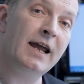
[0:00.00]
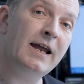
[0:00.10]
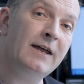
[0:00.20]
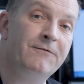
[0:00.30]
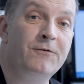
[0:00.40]

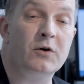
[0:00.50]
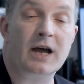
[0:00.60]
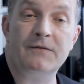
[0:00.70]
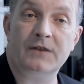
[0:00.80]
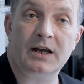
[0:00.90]
If
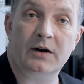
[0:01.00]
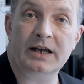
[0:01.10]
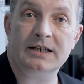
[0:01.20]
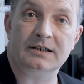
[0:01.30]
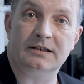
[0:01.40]
4K video
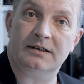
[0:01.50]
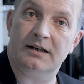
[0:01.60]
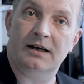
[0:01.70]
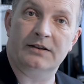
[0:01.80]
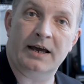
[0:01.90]
isn't
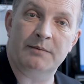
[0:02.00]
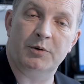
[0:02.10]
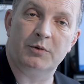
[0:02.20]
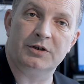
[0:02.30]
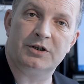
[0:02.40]
that
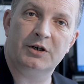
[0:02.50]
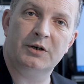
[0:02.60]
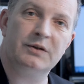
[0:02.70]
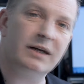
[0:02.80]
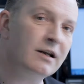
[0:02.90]
important to
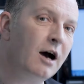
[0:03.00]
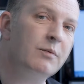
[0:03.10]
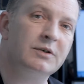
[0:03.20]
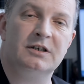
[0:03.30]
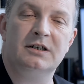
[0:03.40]
you, then I
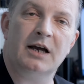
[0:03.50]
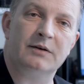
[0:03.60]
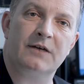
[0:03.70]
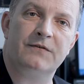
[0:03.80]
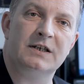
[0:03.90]
would
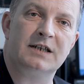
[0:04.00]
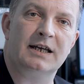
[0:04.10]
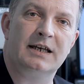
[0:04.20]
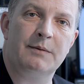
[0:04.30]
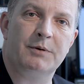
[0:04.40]
definitely
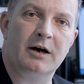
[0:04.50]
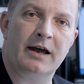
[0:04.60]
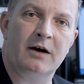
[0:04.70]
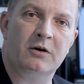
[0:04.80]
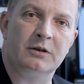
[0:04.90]
say keep an
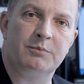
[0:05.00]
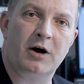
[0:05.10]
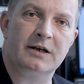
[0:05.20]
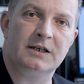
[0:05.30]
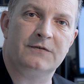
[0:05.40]
eye out on the
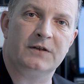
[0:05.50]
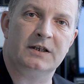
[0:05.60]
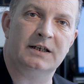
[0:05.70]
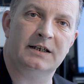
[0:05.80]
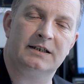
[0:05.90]
prices for
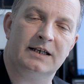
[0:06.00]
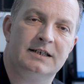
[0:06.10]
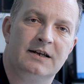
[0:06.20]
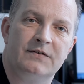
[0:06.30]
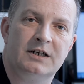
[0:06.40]
the
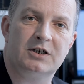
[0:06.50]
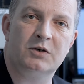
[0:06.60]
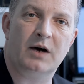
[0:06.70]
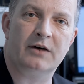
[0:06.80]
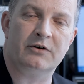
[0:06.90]

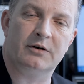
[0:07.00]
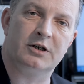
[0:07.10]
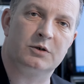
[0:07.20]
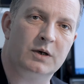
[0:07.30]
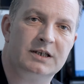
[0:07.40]
D7200,
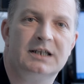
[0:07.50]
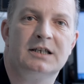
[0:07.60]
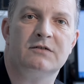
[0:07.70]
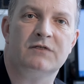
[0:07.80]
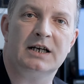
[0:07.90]
because once this
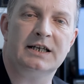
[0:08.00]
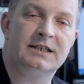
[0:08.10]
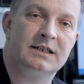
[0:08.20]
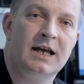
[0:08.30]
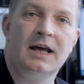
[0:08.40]
is
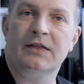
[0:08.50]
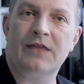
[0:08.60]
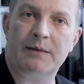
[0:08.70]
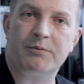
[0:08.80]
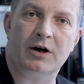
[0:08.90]
released,
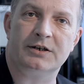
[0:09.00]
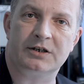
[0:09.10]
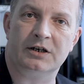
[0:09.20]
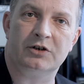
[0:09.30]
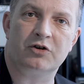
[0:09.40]
that price is
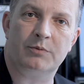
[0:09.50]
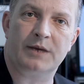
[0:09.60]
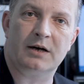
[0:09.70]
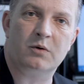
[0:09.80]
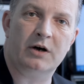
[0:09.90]
going to drop
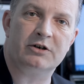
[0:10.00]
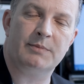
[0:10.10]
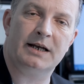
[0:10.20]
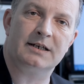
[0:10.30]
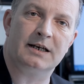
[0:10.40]
down quite
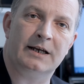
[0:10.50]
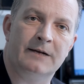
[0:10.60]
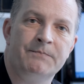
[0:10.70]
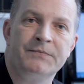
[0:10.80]
dramatically.